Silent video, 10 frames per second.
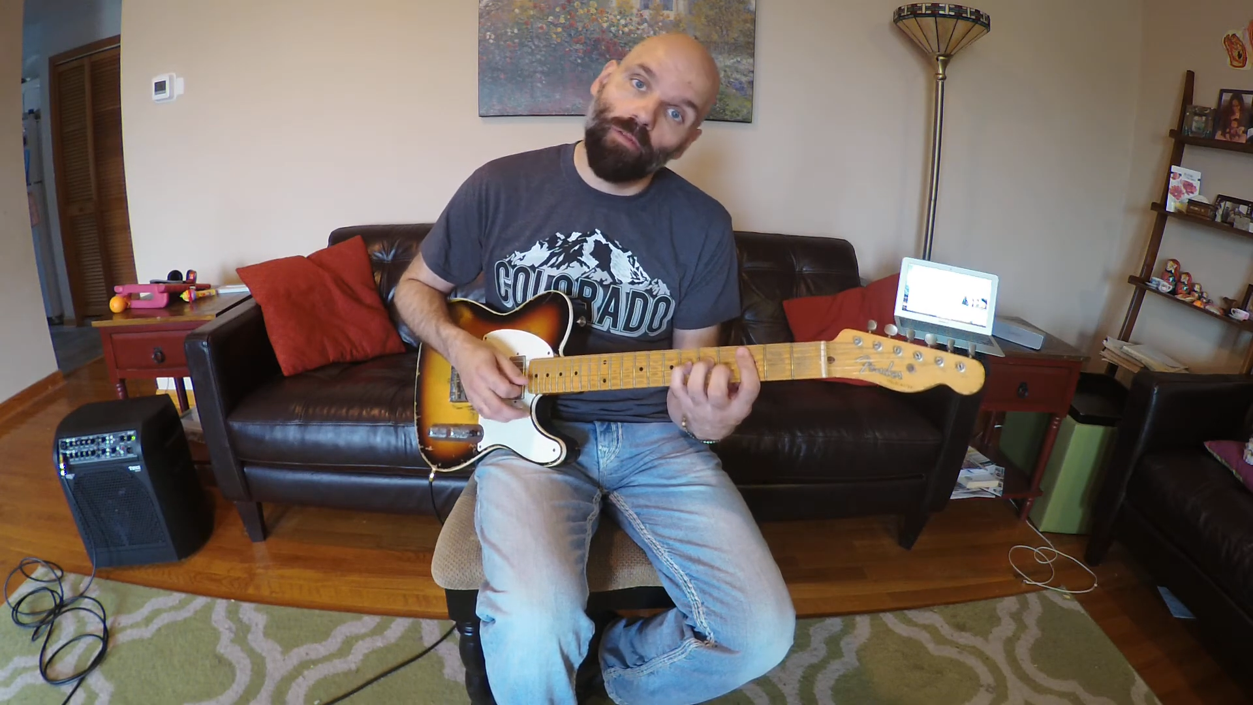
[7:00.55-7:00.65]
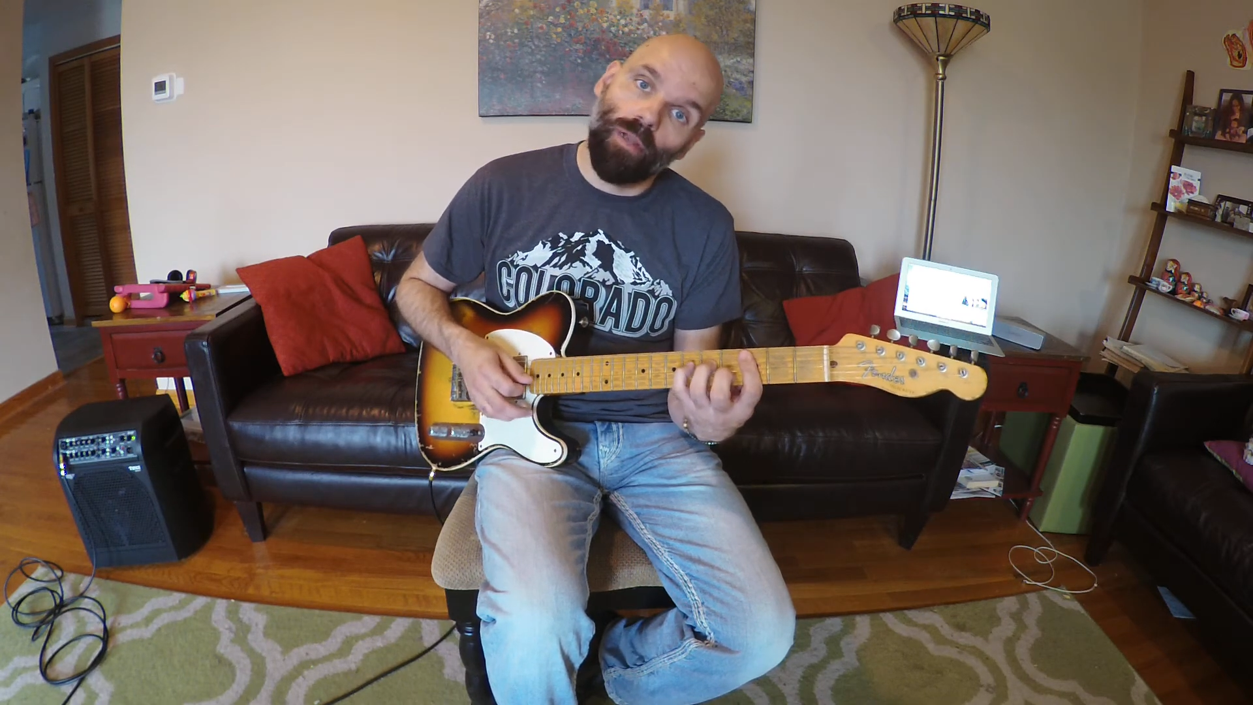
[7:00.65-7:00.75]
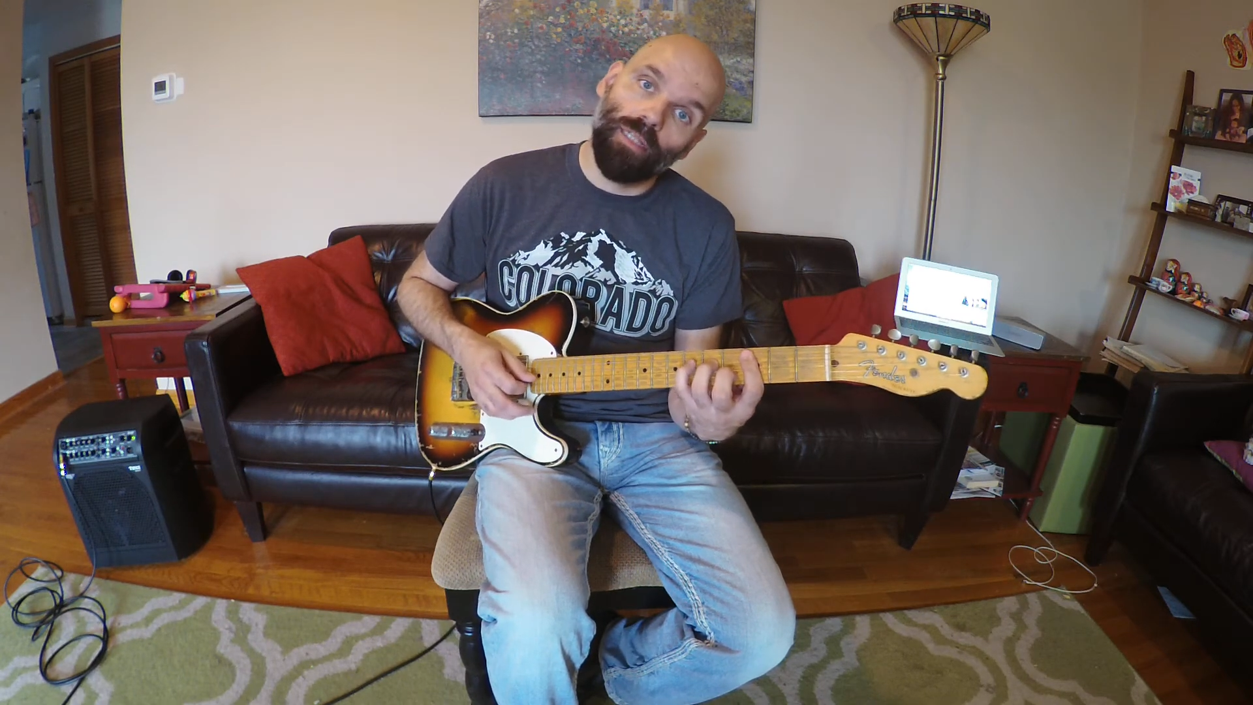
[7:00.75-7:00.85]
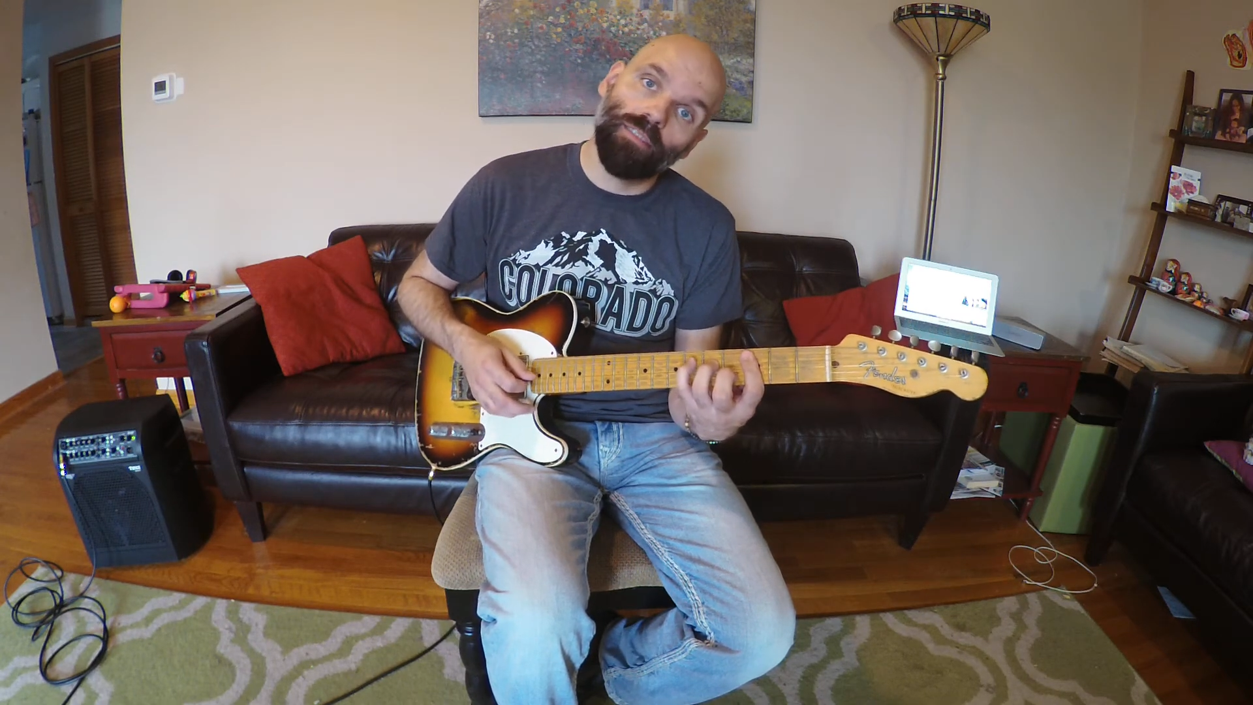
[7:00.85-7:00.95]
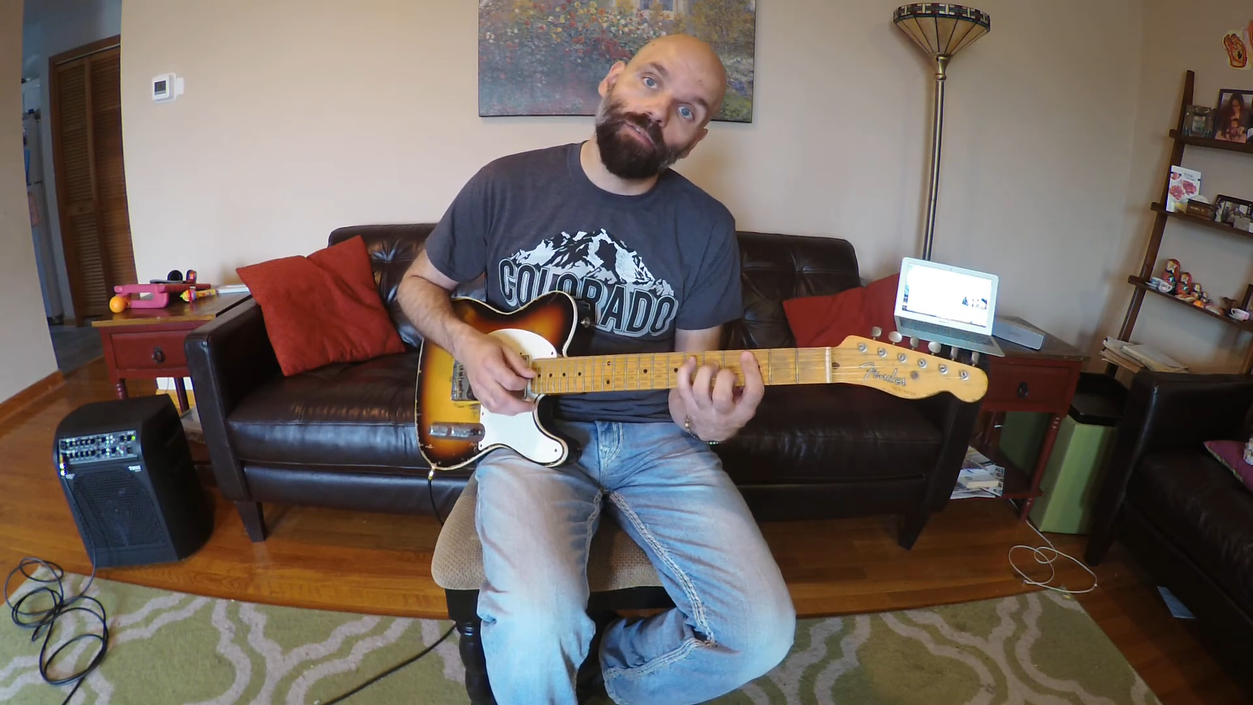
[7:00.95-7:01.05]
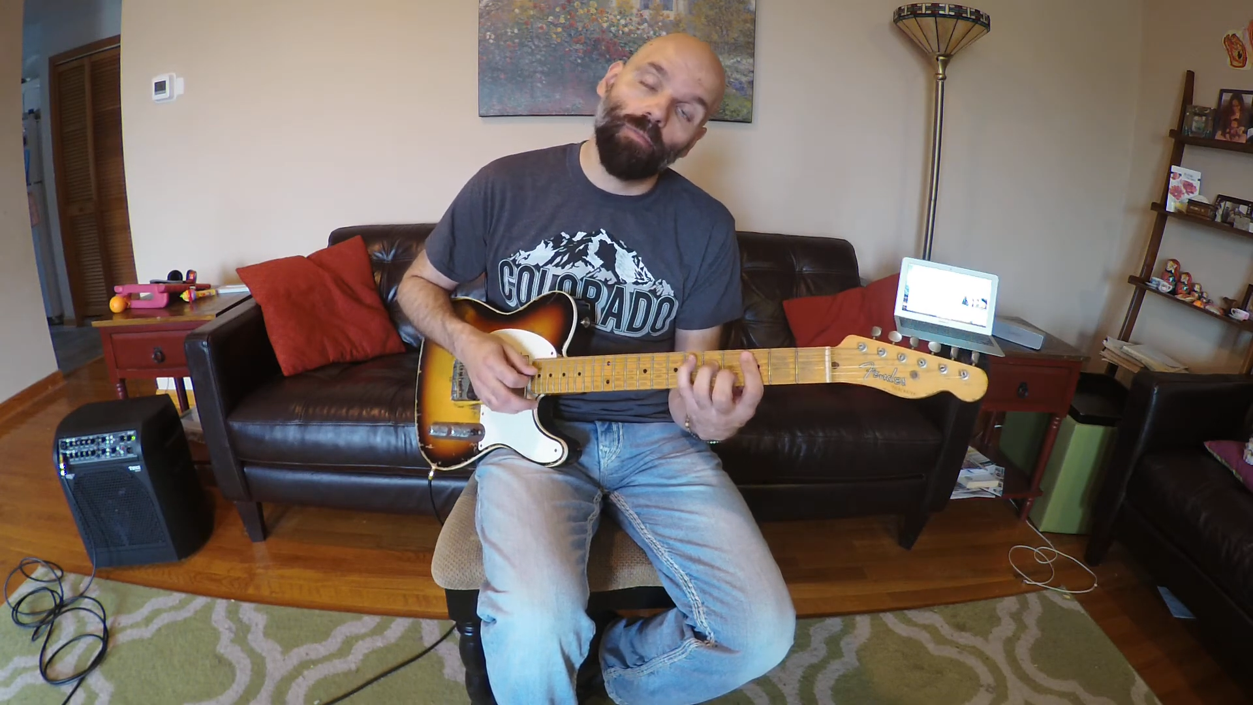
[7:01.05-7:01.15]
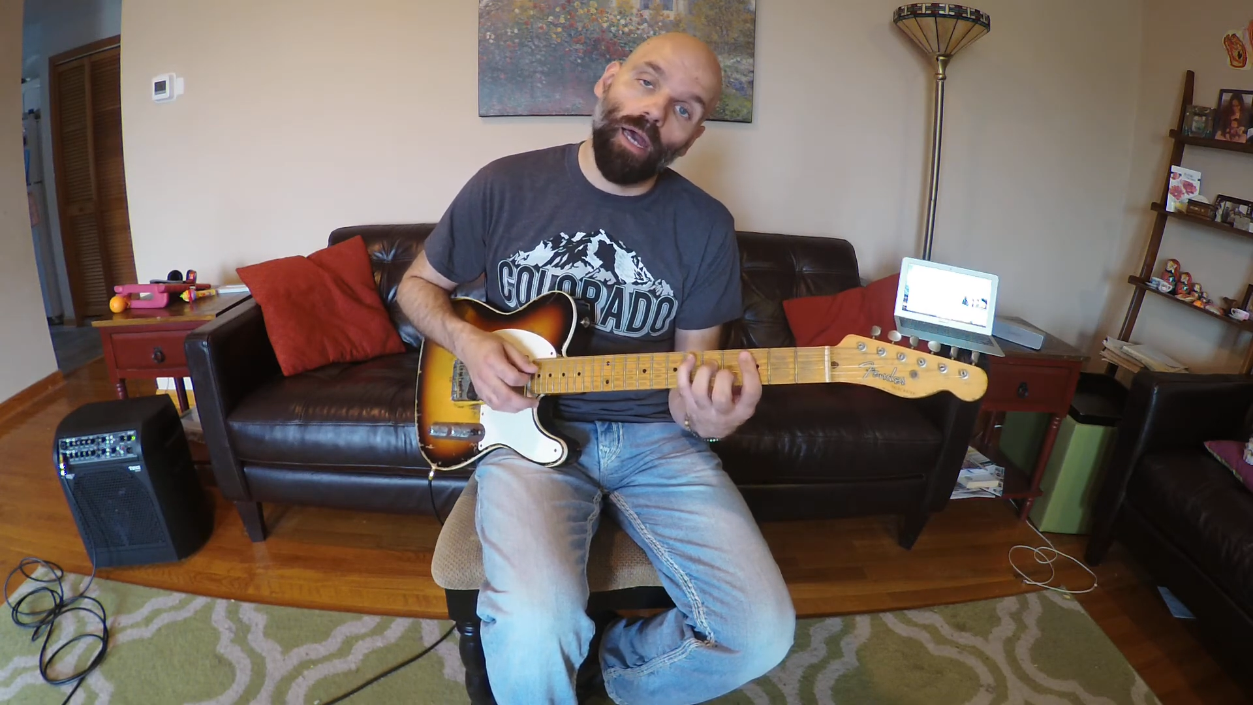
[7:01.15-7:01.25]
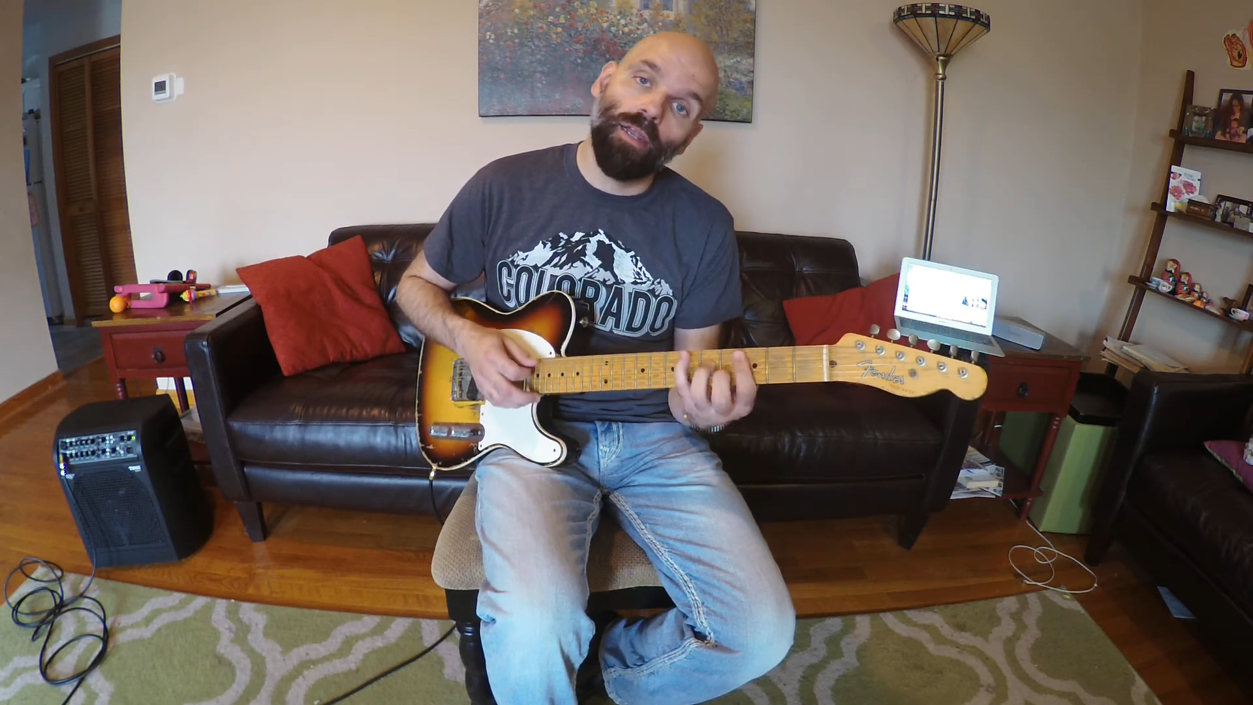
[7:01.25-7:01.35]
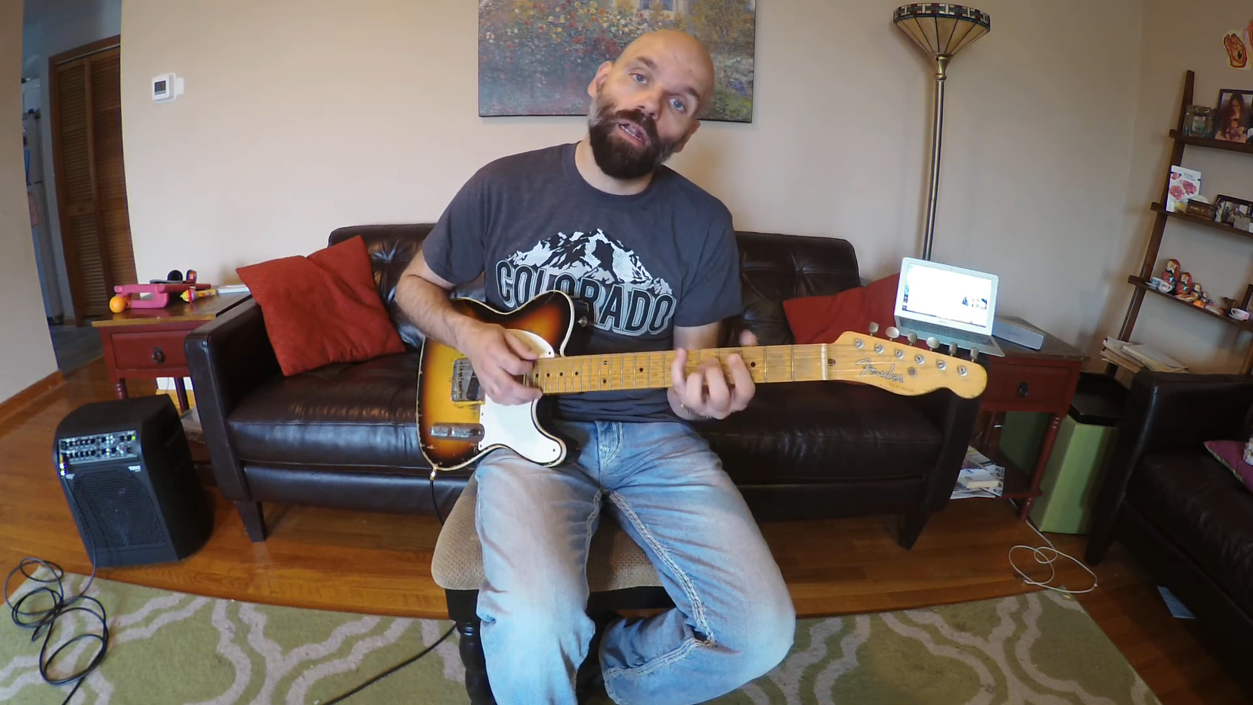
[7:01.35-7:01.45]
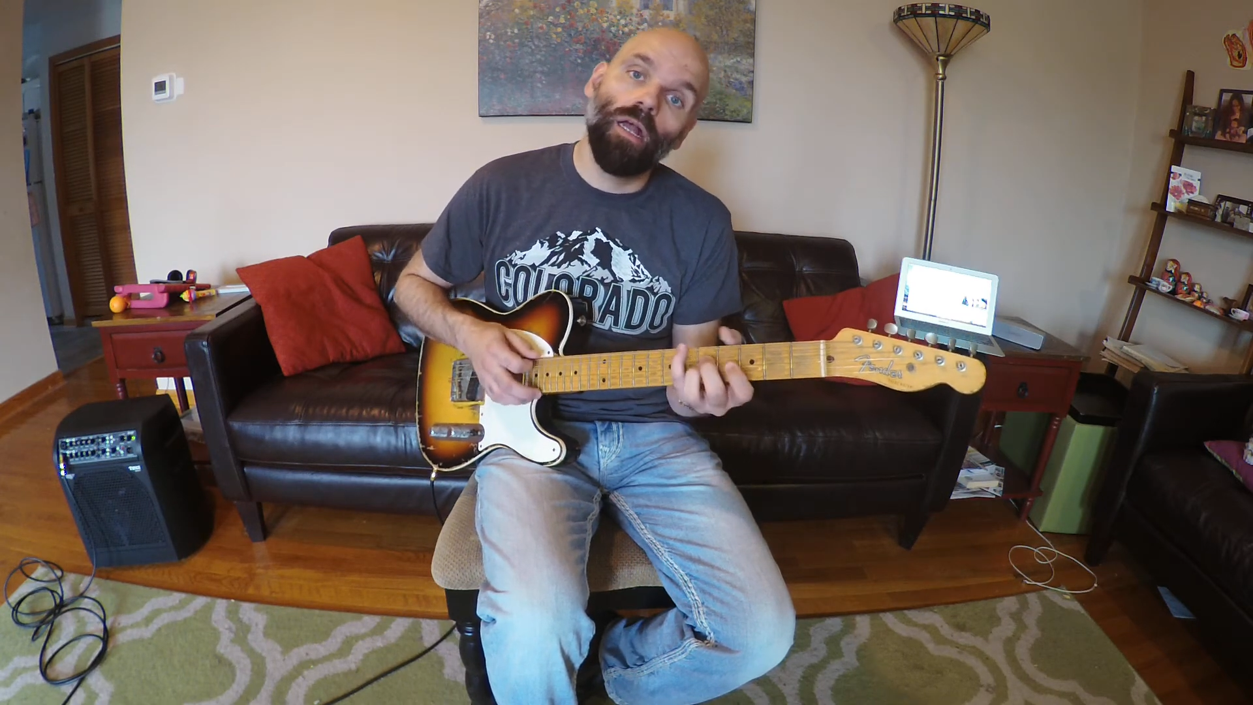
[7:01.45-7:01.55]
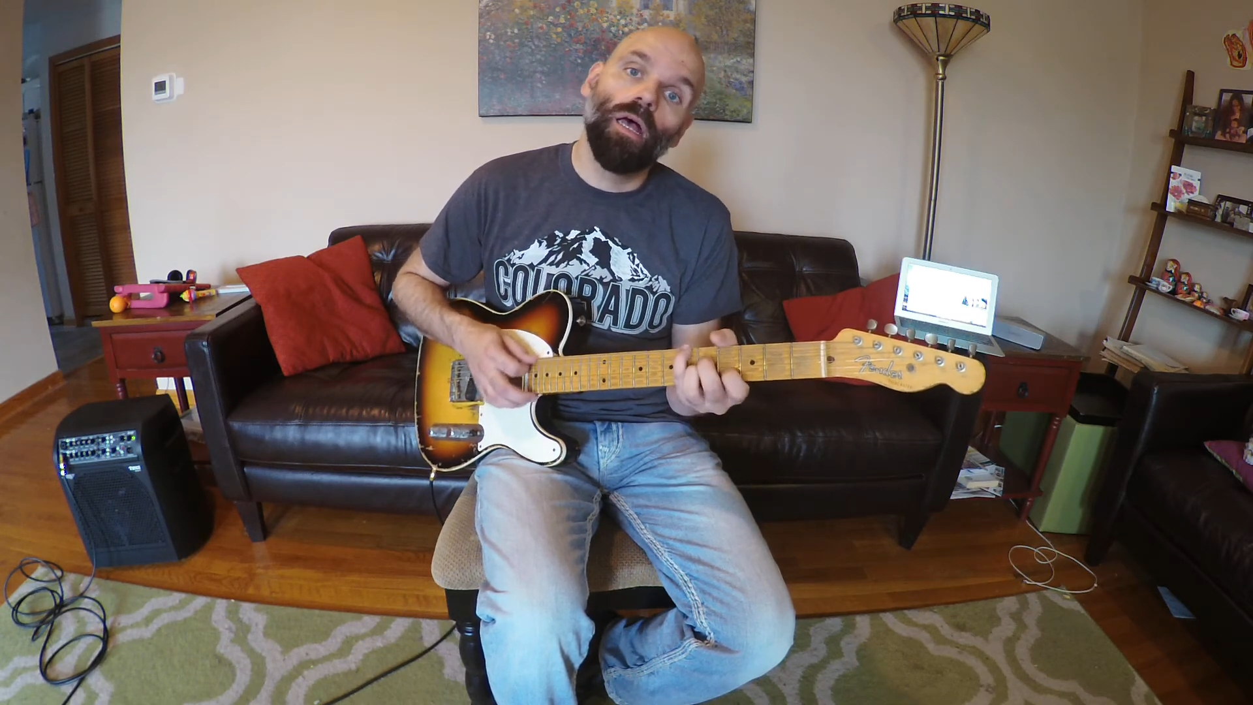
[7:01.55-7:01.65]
relative minor,